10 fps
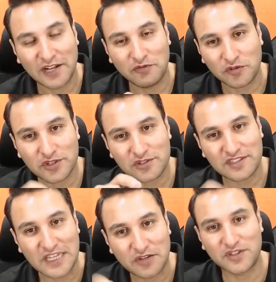and what was the
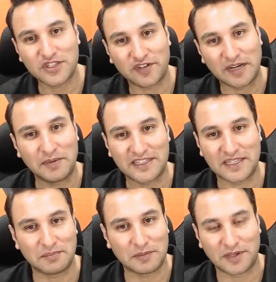sequence of attempting
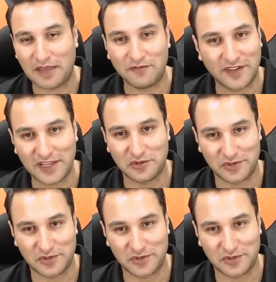the paper? I'm very